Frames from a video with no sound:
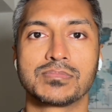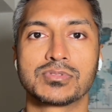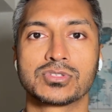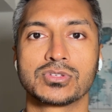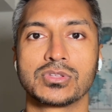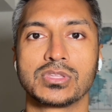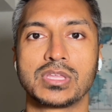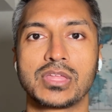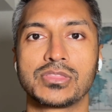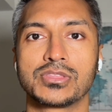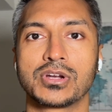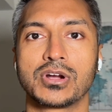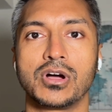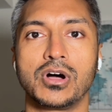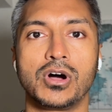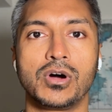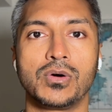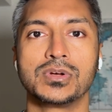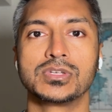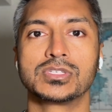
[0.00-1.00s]
So now they're
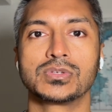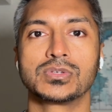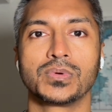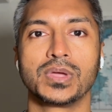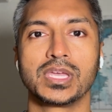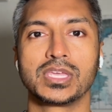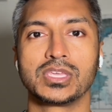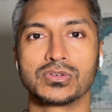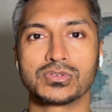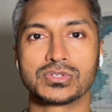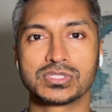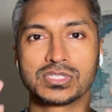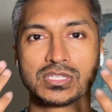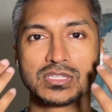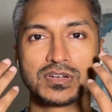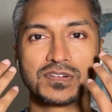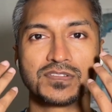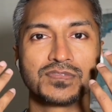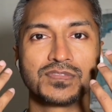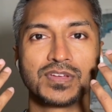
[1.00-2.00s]
always awake. You'll see
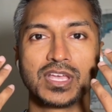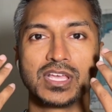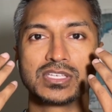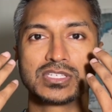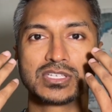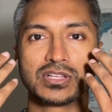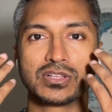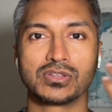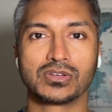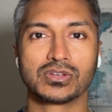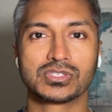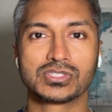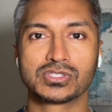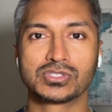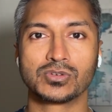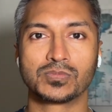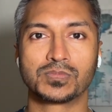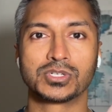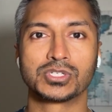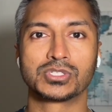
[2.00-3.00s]
their face, it looks
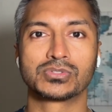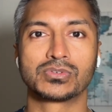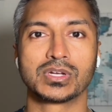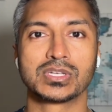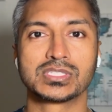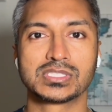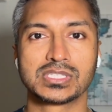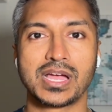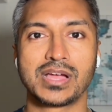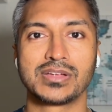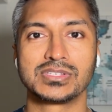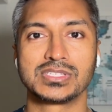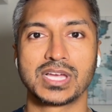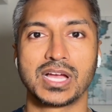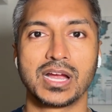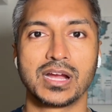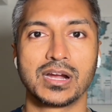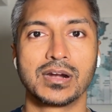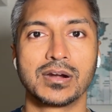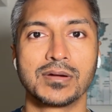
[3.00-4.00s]
super stressed out,
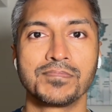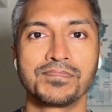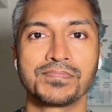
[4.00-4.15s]
tired.